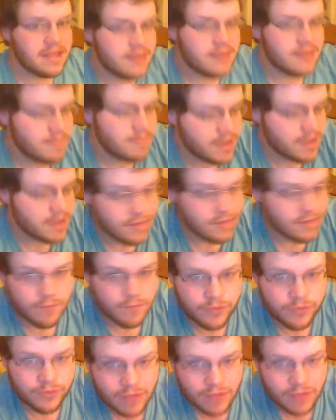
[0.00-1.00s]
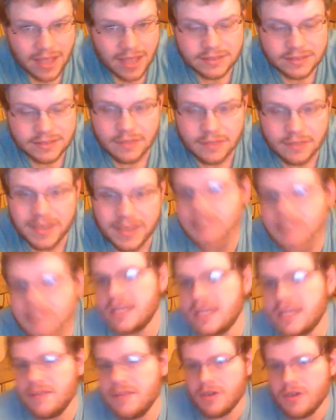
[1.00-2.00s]
I picked up from Jewel Osco. Because,
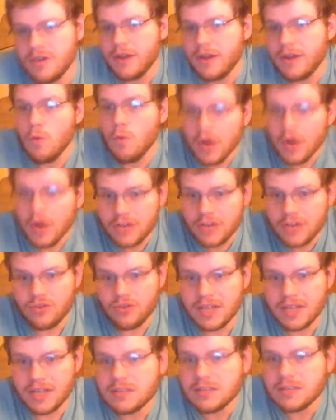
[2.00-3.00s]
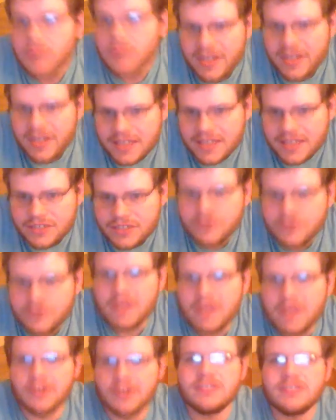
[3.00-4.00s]
even though I don't work at Jewel Osco, that's a new
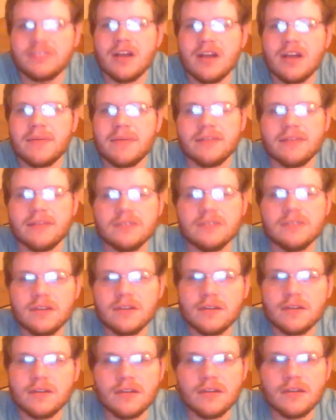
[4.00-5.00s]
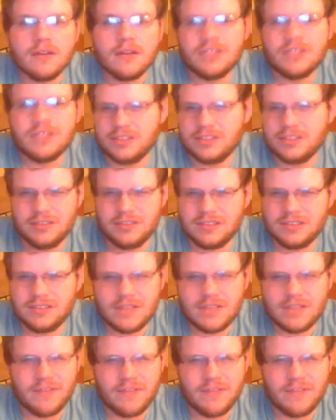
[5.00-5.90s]
thing we're going to talk about. Stuff in